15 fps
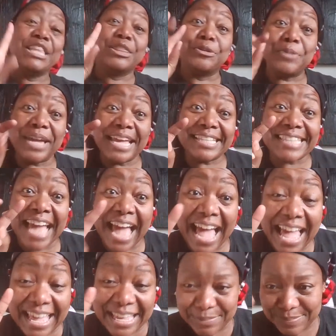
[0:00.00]
3
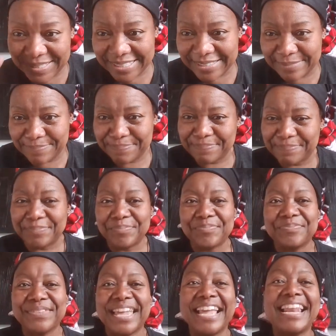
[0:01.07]
times.
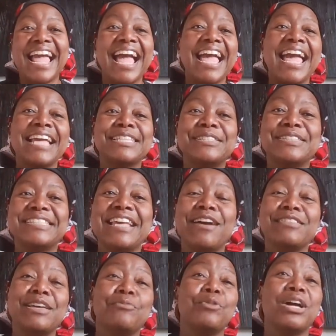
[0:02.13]
And I had to tell
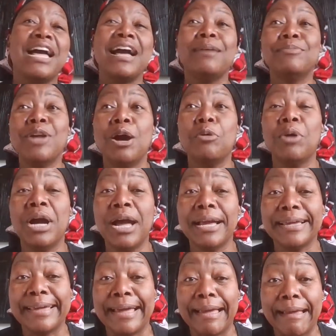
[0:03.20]
them, "Well, I'm
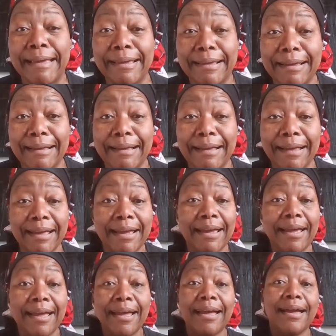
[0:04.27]
the worker."
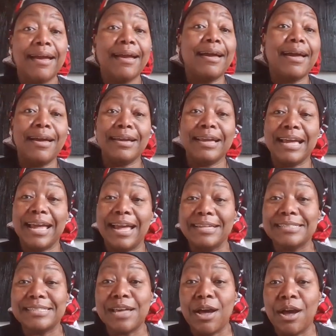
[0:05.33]

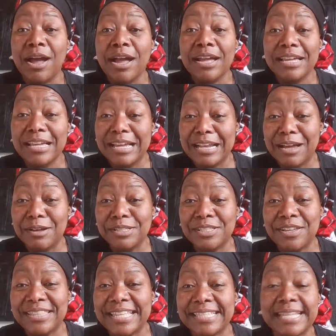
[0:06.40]
Okay, so, you know,
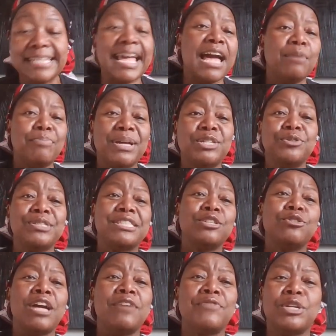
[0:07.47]
so they said, "Yeah, but you
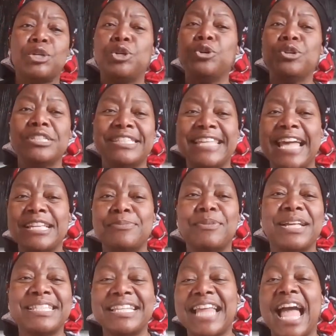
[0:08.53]
still have a huge tax bill."
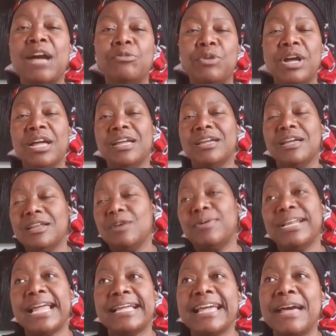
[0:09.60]
I said, "I will, you know,
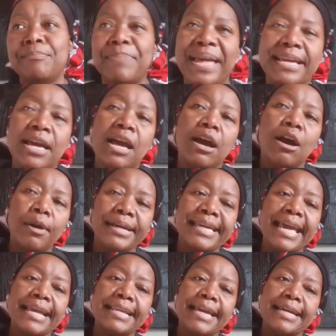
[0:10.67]
when I come back."
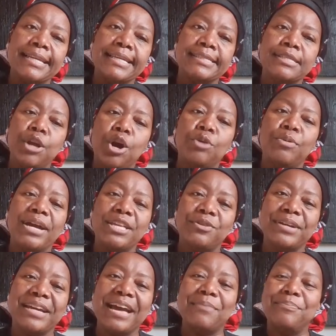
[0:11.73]
"Okay, let us know when you
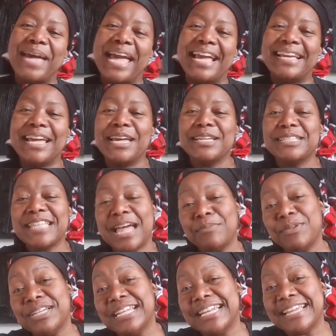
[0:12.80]
come back." So I'm
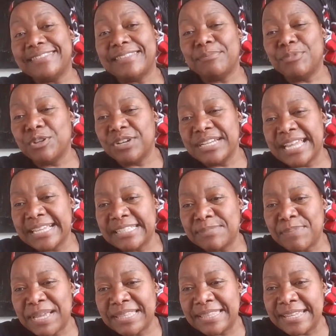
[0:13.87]
gonna let them know next
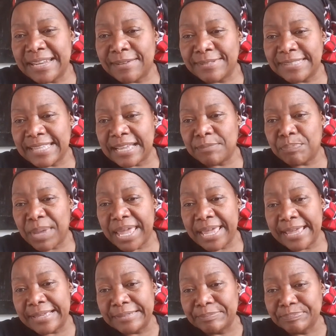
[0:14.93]
month, then I'll start
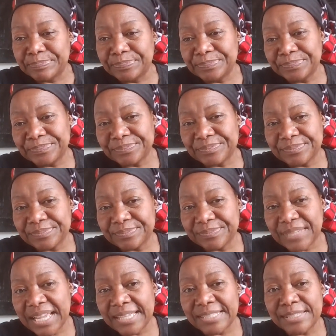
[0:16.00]
paying.
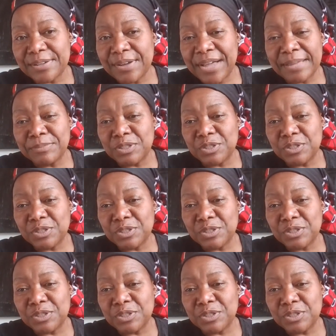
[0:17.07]
And so I'm